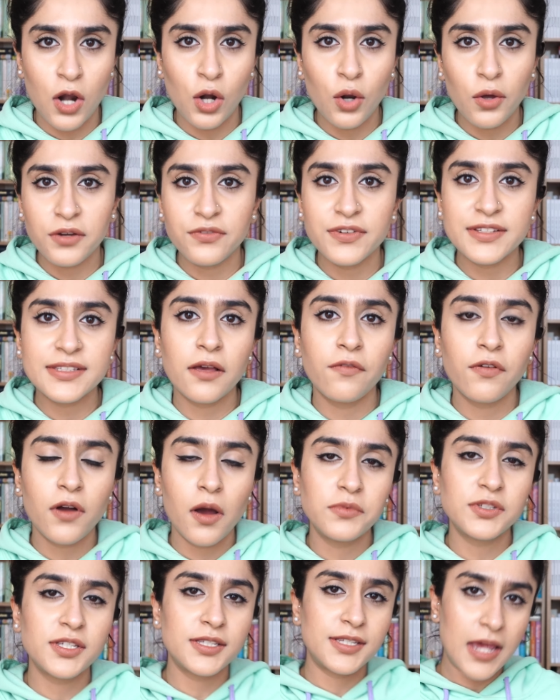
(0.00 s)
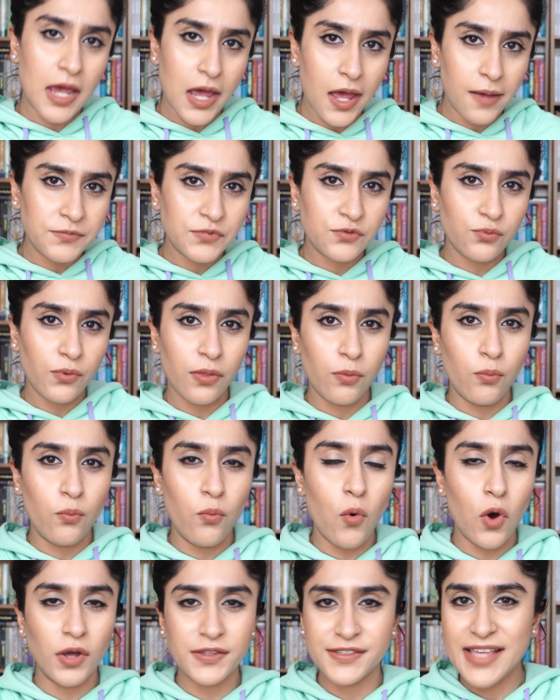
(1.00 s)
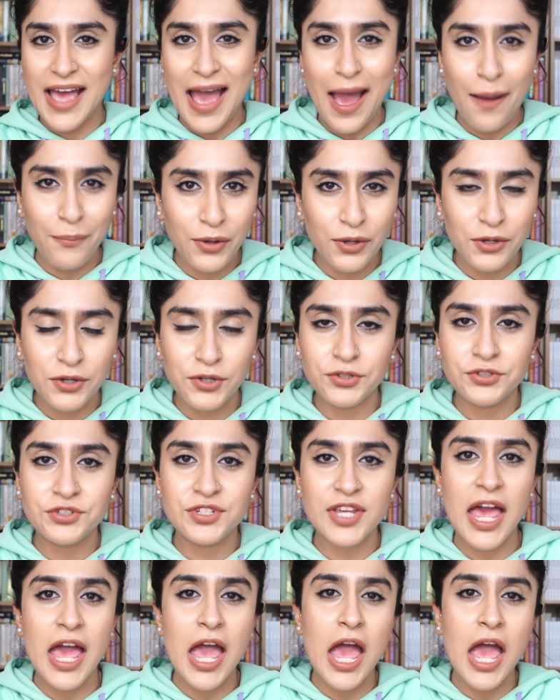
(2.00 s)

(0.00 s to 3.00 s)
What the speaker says: A lot of us have come to terms with what's happened.